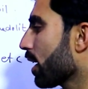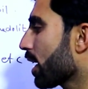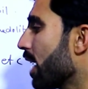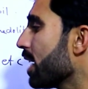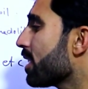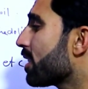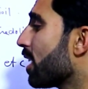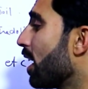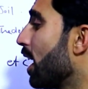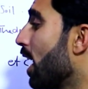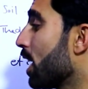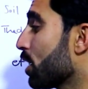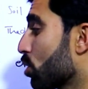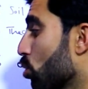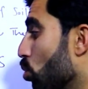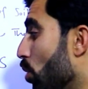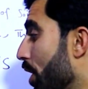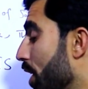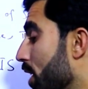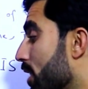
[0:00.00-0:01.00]
Guys, the last
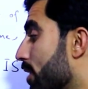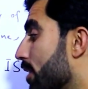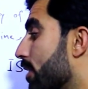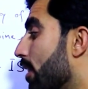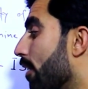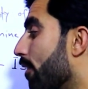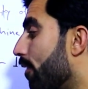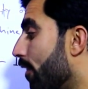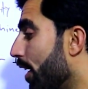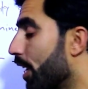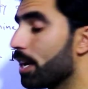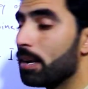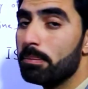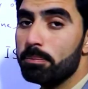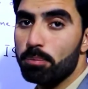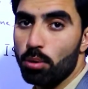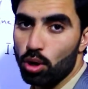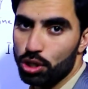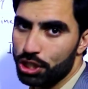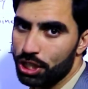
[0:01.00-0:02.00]
one is the very
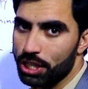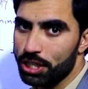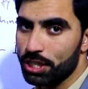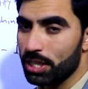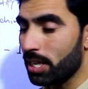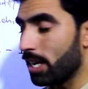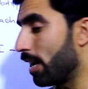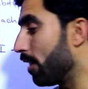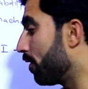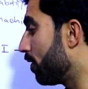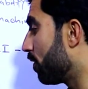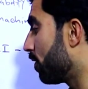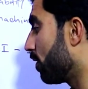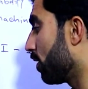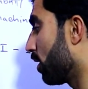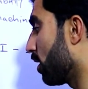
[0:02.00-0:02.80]
important if